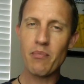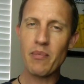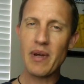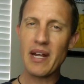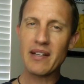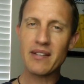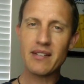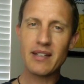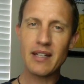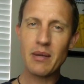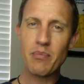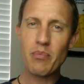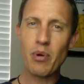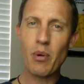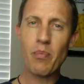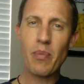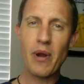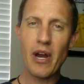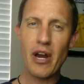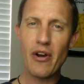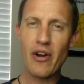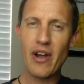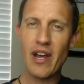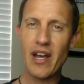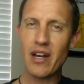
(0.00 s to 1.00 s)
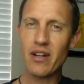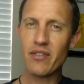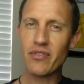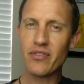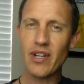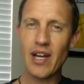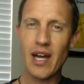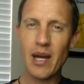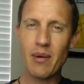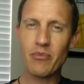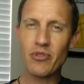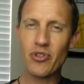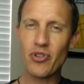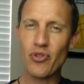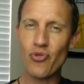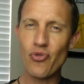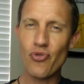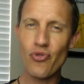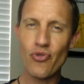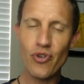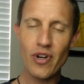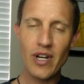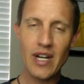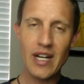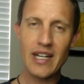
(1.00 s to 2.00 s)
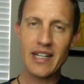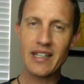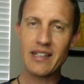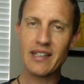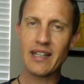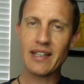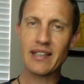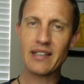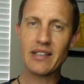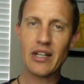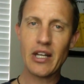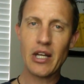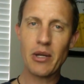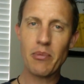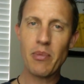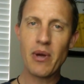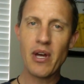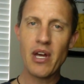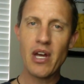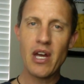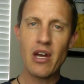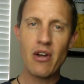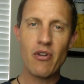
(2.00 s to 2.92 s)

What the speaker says: Mentally prepare ahead of time to really dig deep,